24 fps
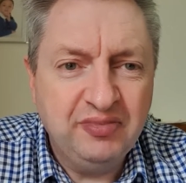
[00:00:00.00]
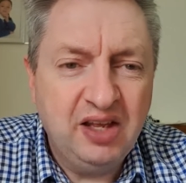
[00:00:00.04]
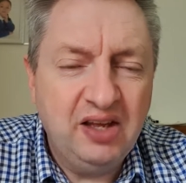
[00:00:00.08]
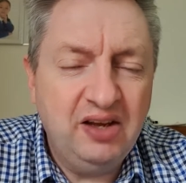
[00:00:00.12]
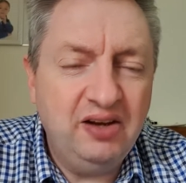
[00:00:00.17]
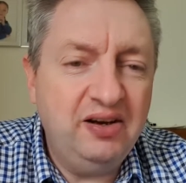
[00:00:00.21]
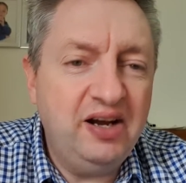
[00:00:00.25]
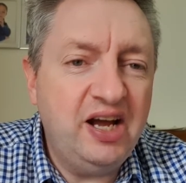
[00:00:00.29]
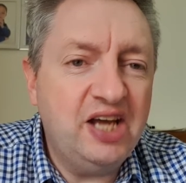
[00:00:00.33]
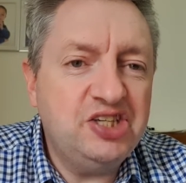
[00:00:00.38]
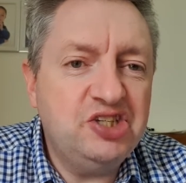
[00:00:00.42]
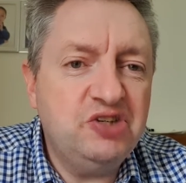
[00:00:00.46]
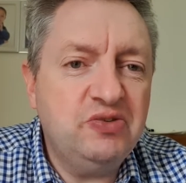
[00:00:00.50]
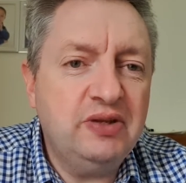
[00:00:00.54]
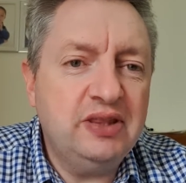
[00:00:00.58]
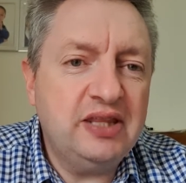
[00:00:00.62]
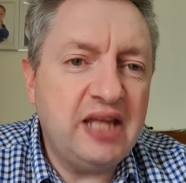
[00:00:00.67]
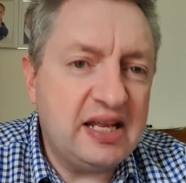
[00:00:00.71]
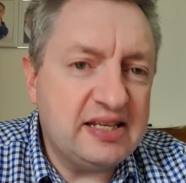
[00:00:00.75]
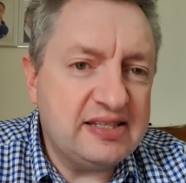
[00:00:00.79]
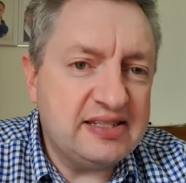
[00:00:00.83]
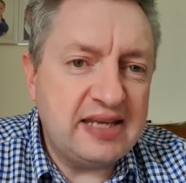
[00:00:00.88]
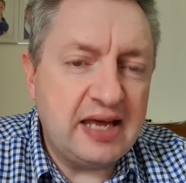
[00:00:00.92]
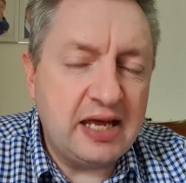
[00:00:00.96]
unless you're in
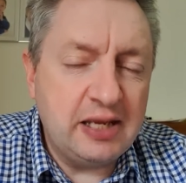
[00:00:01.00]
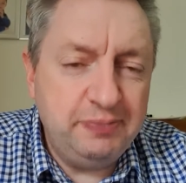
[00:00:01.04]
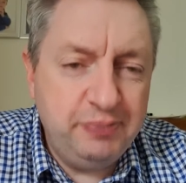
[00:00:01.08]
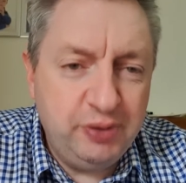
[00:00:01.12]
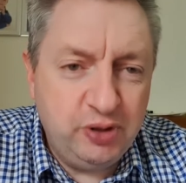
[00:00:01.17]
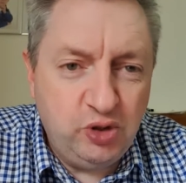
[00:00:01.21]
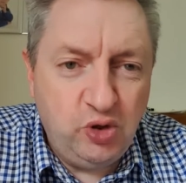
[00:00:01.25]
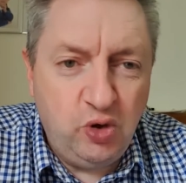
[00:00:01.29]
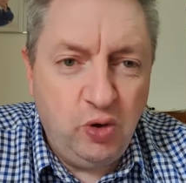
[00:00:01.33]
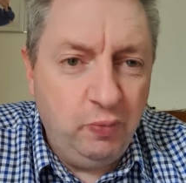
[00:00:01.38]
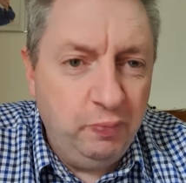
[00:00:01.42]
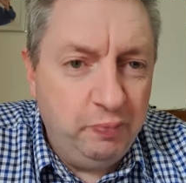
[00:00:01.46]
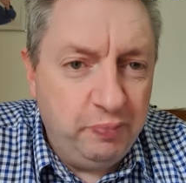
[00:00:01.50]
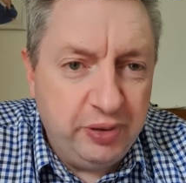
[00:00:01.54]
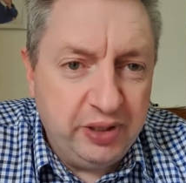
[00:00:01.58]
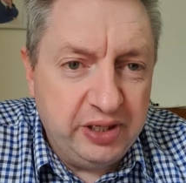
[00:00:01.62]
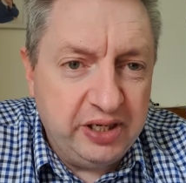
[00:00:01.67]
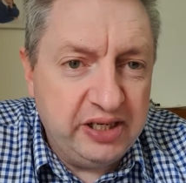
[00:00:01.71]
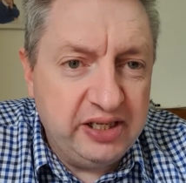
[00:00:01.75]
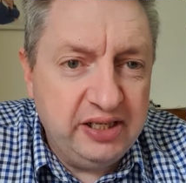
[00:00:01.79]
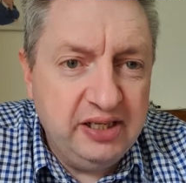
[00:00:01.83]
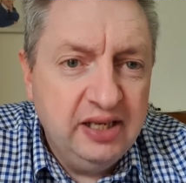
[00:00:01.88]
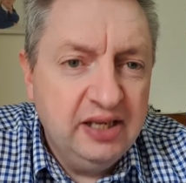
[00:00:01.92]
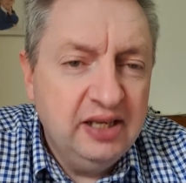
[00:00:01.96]
that type of
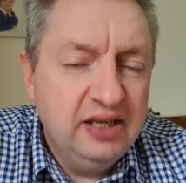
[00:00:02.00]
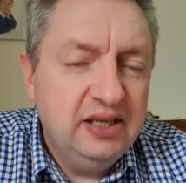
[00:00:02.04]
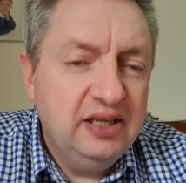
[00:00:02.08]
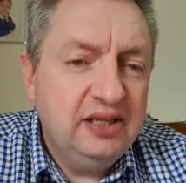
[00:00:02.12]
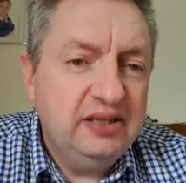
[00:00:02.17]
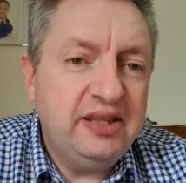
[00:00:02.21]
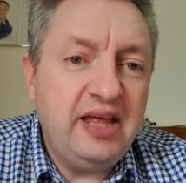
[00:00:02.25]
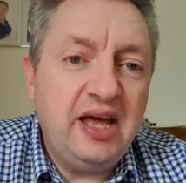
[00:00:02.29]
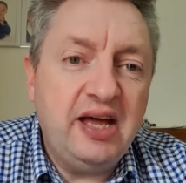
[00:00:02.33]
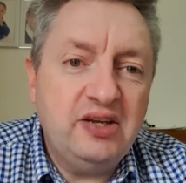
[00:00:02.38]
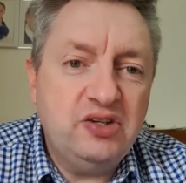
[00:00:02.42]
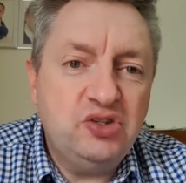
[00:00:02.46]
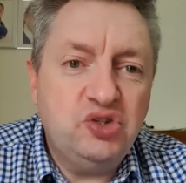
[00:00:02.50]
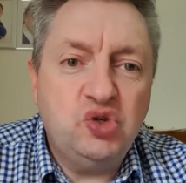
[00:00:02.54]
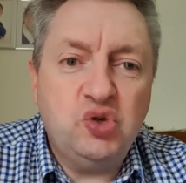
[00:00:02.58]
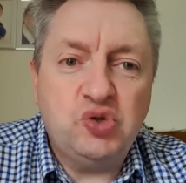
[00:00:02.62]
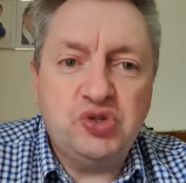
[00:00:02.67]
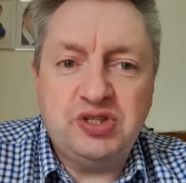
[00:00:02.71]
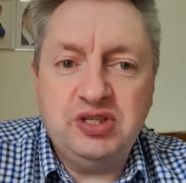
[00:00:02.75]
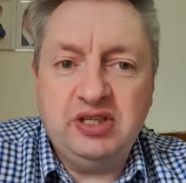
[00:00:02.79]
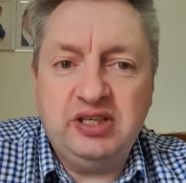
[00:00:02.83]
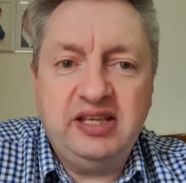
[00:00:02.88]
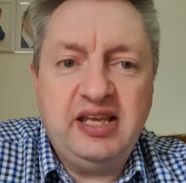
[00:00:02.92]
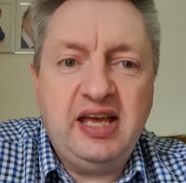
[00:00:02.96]
company that
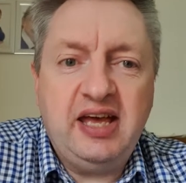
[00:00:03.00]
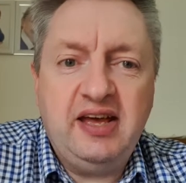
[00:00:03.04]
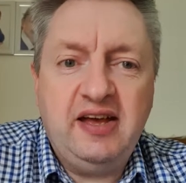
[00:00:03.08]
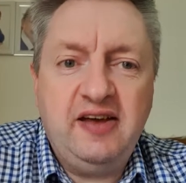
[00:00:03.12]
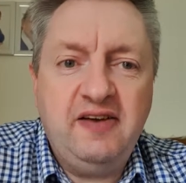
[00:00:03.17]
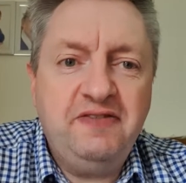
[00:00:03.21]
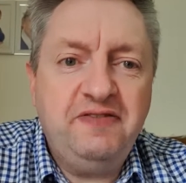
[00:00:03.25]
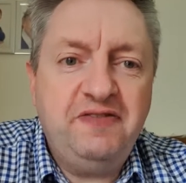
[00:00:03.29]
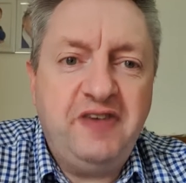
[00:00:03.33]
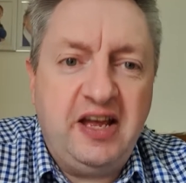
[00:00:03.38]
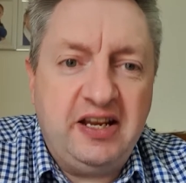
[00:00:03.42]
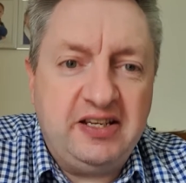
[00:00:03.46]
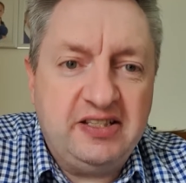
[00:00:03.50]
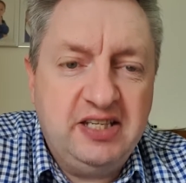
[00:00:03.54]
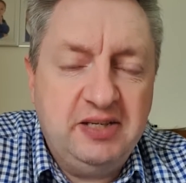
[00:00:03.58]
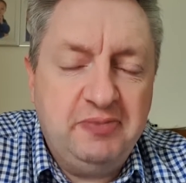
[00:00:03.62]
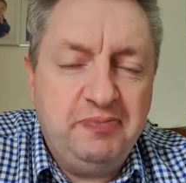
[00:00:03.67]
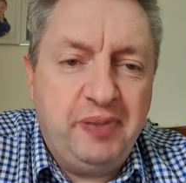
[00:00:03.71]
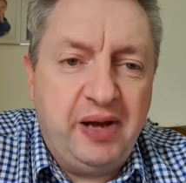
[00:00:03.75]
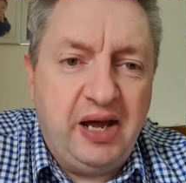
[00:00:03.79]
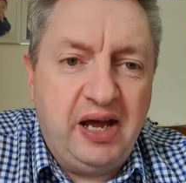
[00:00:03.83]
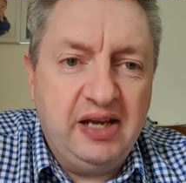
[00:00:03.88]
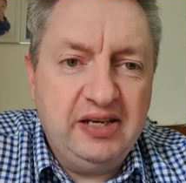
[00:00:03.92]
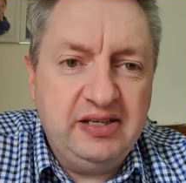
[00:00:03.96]
doesn't get affected
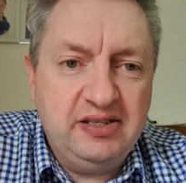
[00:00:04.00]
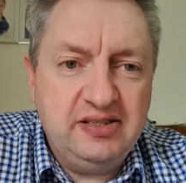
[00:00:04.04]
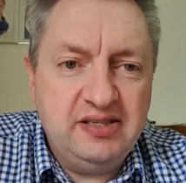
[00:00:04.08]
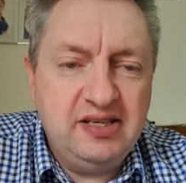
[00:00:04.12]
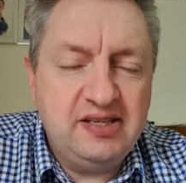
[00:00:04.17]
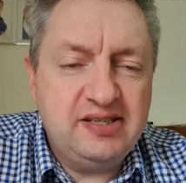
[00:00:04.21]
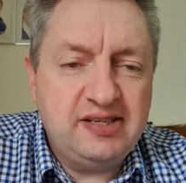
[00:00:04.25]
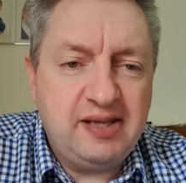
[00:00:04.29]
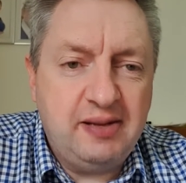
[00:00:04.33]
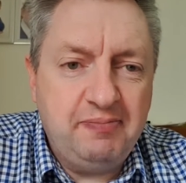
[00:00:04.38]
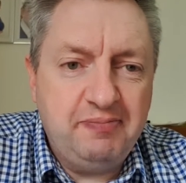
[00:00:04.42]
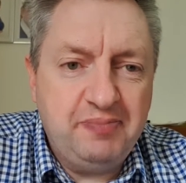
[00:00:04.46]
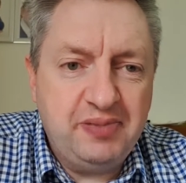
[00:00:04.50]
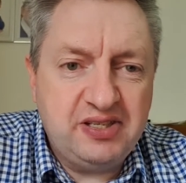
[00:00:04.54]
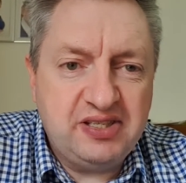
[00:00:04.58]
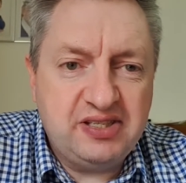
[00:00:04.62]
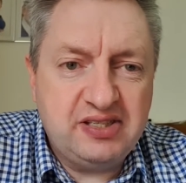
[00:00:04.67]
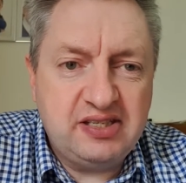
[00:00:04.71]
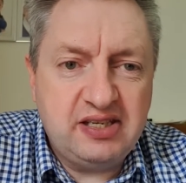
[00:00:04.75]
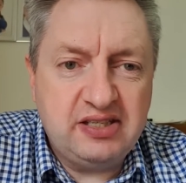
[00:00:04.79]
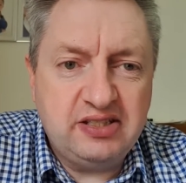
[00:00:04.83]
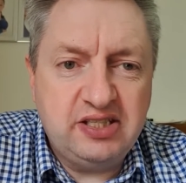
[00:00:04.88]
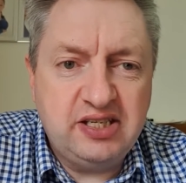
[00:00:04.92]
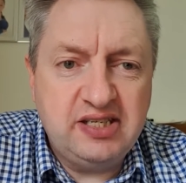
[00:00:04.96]
by December,
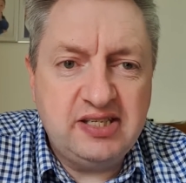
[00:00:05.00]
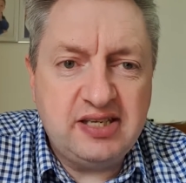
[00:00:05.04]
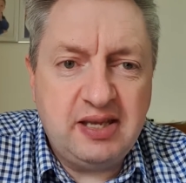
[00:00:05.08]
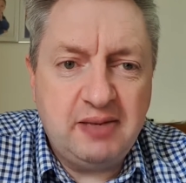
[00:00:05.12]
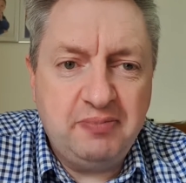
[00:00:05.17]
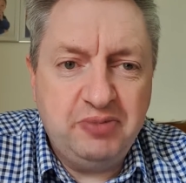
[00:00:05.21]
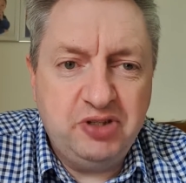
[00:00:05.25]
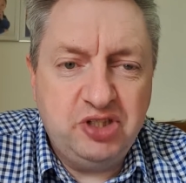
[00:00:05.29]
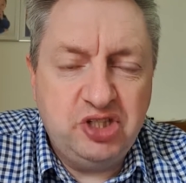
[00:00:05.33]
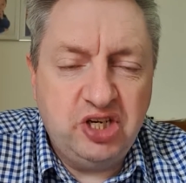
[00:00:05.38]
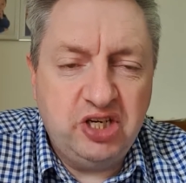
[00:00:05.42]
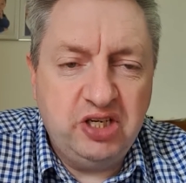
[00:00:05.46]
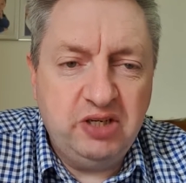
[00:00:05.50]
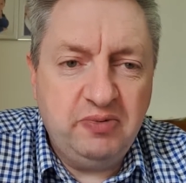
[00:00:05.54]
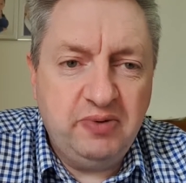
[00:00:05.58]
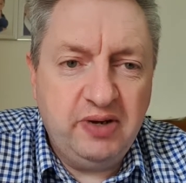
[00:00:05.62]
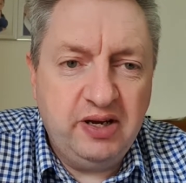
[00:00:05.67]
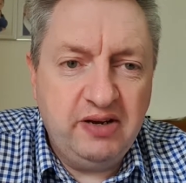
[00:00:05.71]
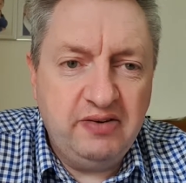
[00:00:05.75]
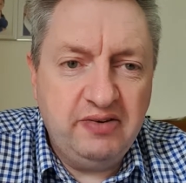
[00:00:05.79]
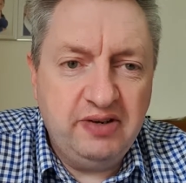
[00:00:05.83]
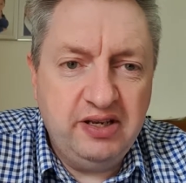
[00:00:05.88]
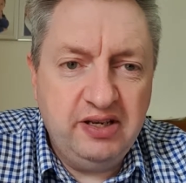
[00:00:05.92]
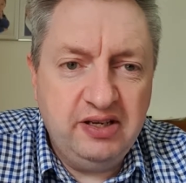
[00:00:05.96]

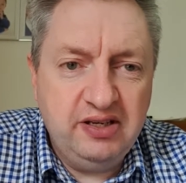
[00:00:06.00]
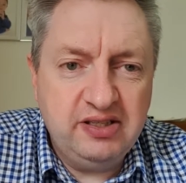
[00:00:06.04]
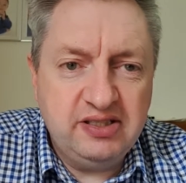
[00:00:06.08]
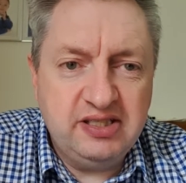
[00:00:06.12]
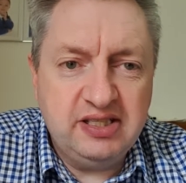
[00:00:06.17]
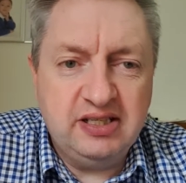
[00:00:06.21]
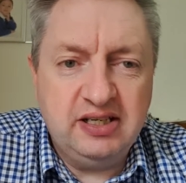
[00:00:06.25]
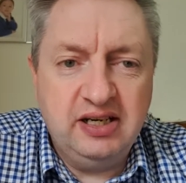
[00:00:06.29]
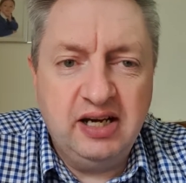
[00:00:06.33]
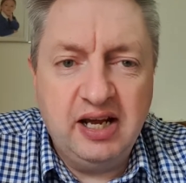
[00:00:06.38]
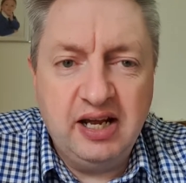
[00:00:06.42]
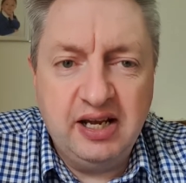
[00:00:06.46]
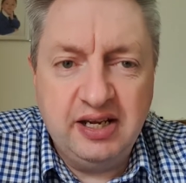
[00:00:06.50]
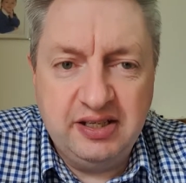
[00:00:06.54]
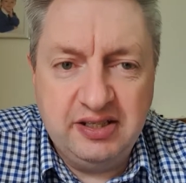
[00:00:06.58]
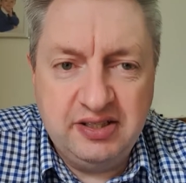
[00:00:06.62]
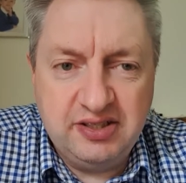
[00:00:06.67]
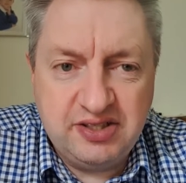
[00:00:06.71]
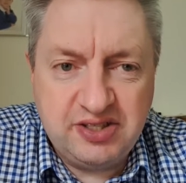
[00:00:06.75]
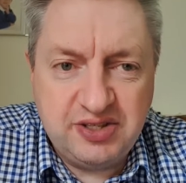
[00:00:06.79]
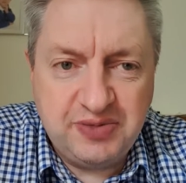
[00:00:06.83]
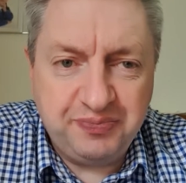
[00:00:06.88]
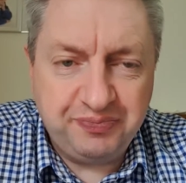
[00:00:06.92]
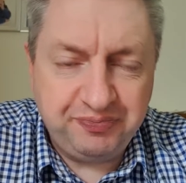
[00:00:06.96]
January
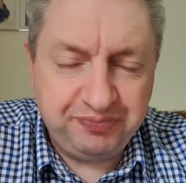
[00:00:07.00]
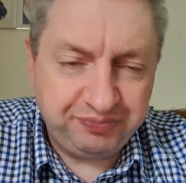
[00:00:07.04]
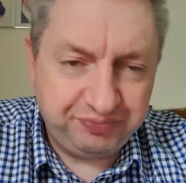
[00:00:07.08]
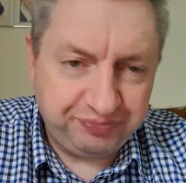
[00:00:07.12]
declines.